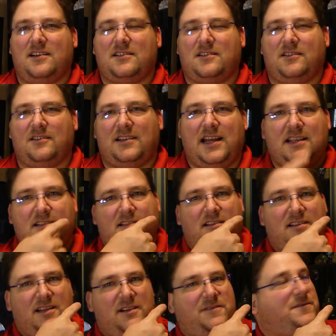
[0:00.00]
So that's
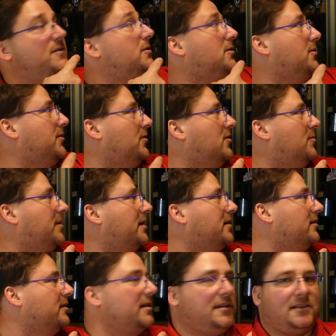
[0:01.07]
going to get filled with all my
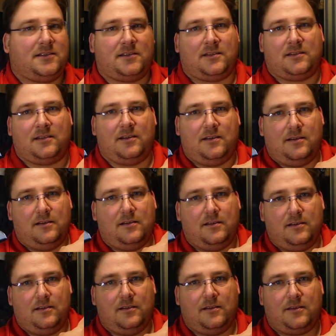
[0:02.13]
goodies and
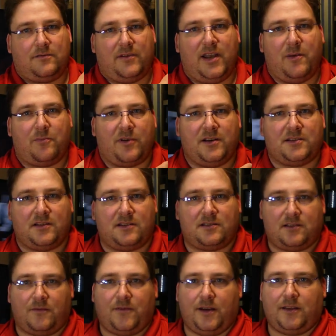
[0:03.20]
3D prints and
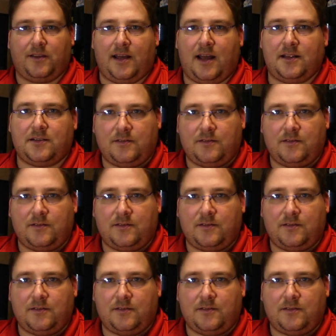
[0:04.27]
stuff like that.